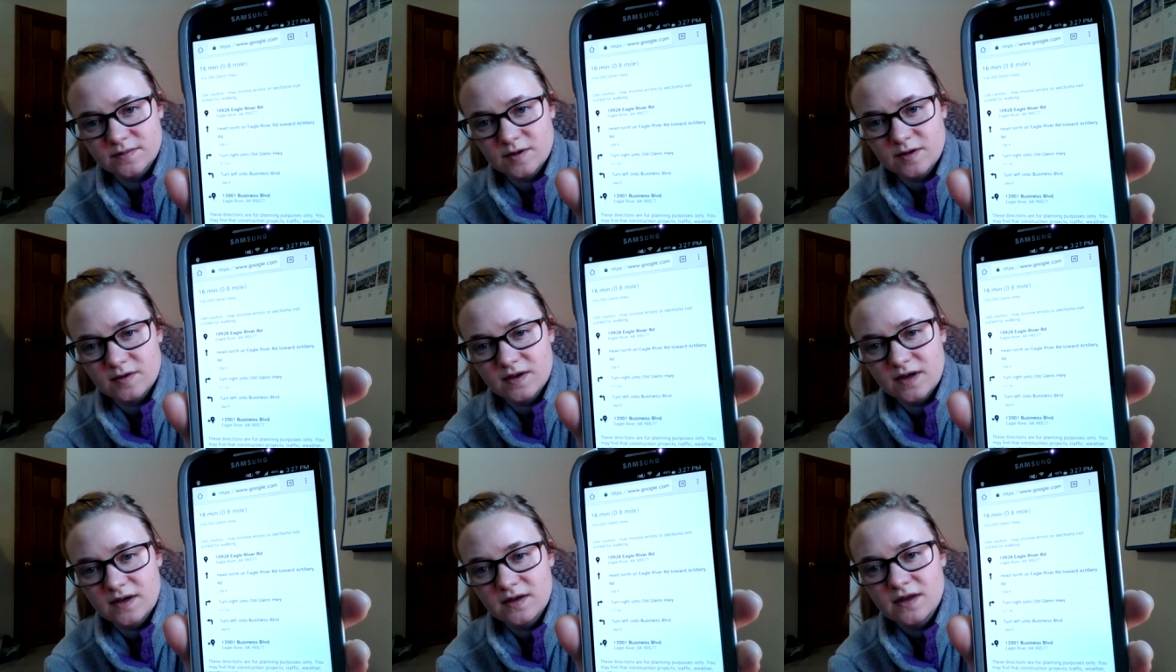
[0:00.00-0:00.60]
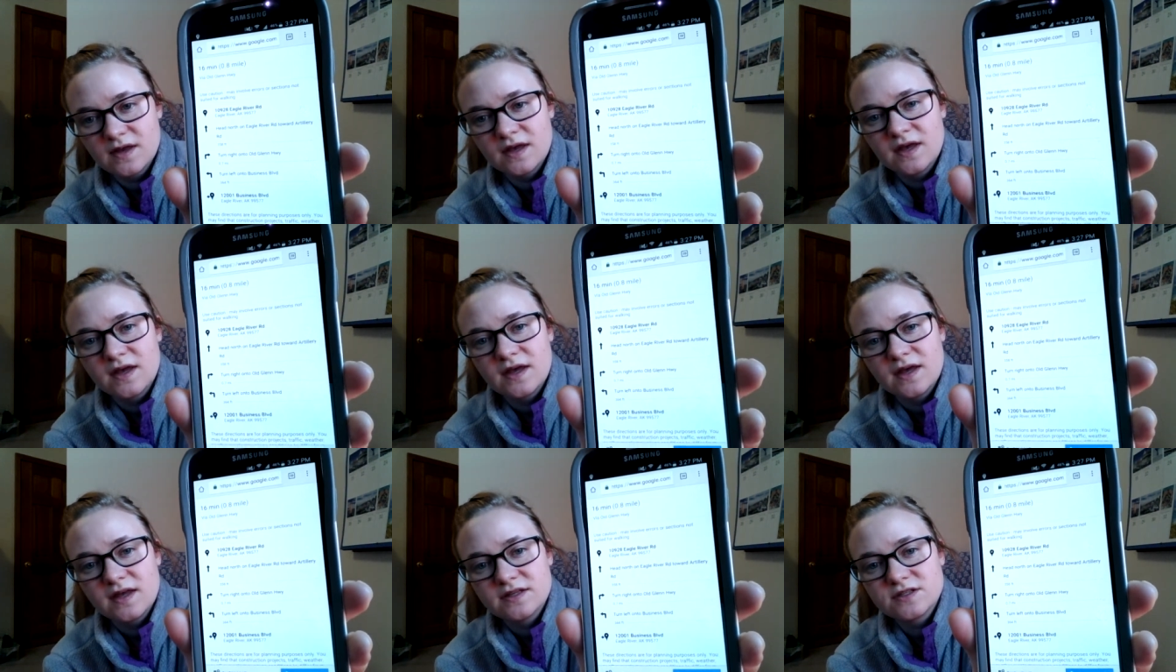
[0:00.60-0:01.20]
Okay?
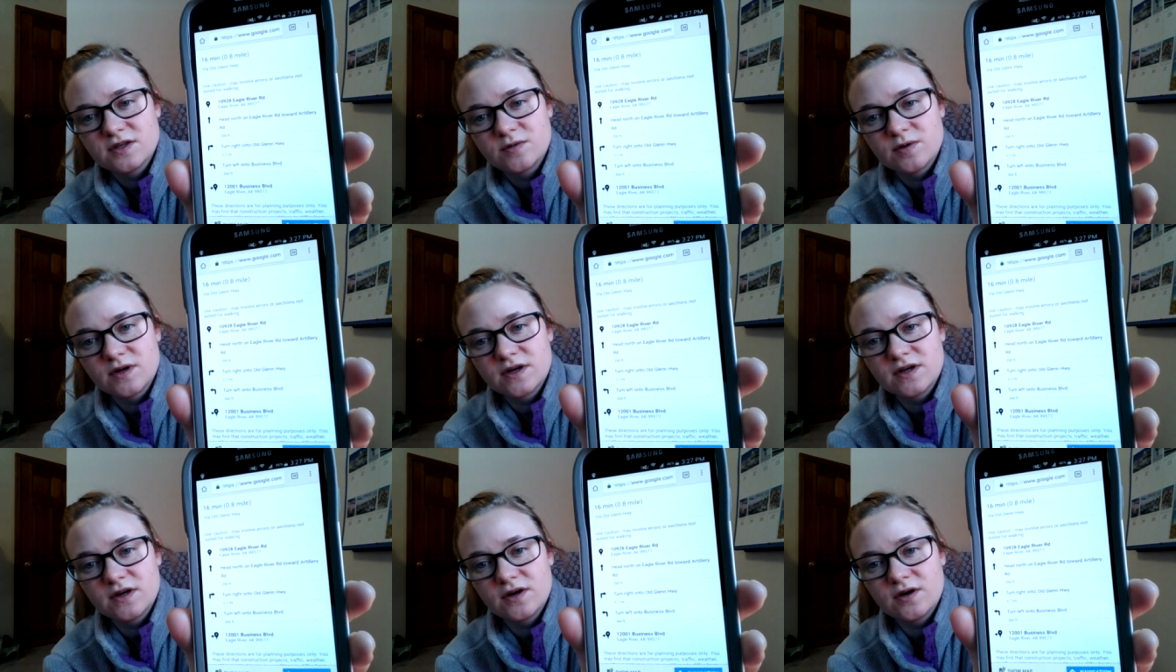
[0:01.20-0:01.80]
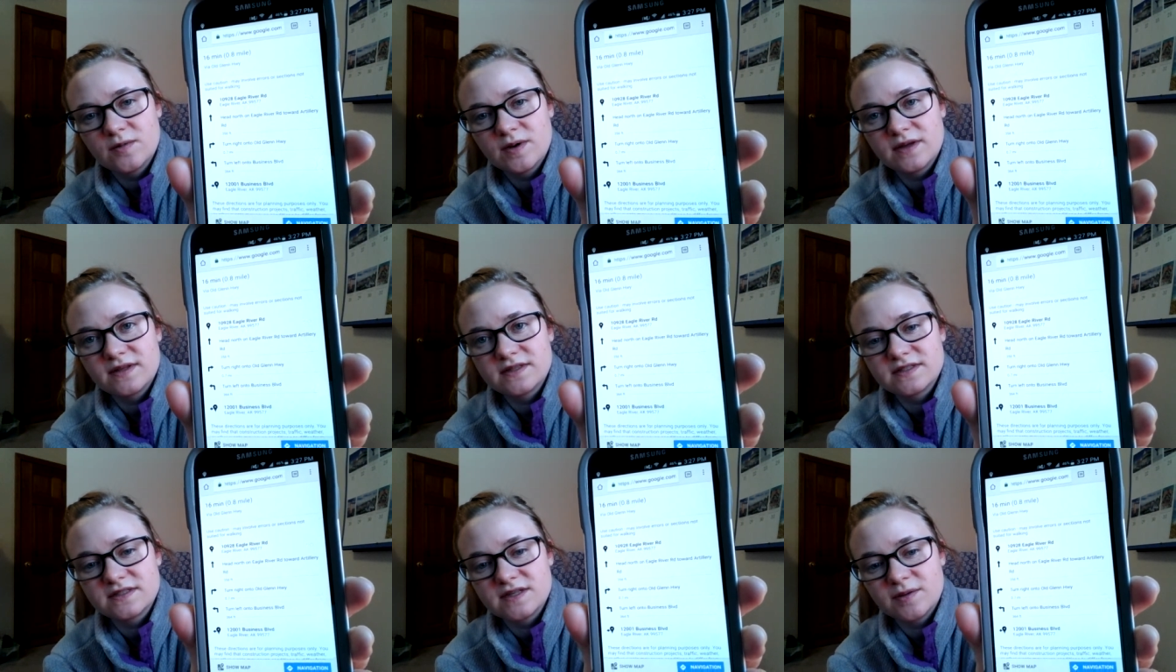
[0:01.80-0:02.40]
And so we're going to go by
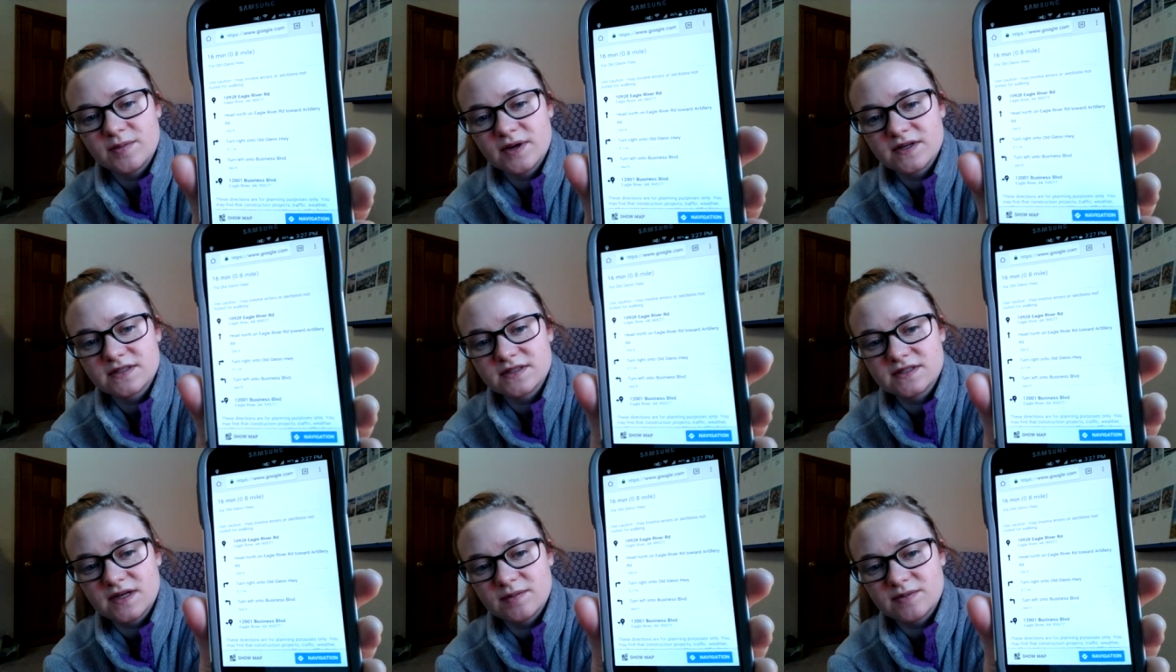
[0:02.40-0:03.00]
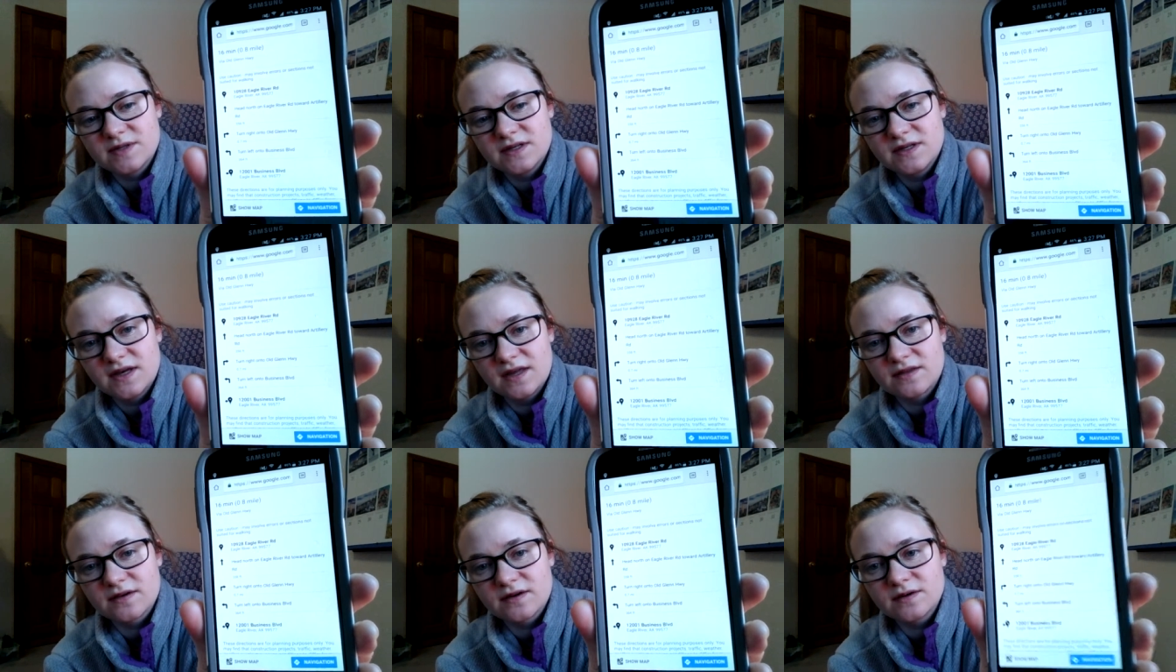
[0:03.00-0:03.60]
these step by step
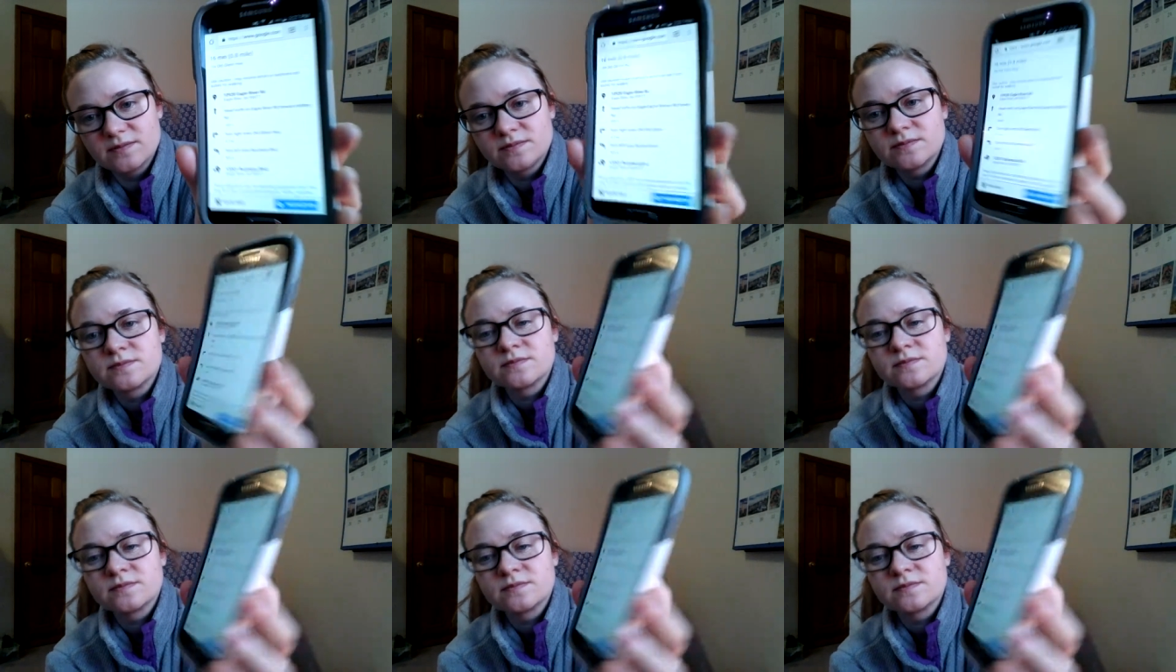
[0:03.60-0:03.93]
together.